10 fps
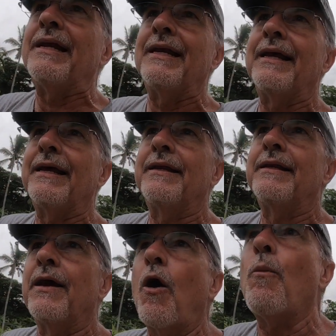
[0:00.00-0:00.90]
and it
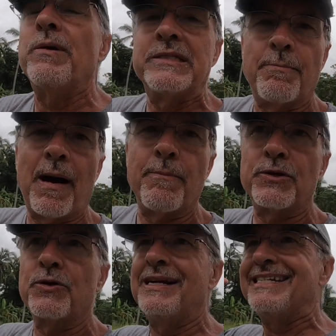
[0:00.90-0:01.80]
opens up
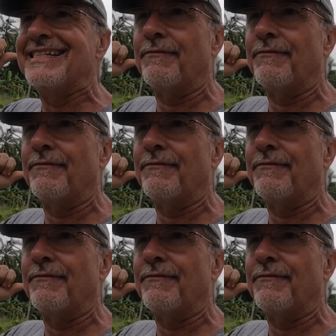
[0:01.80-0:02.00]
opportunities.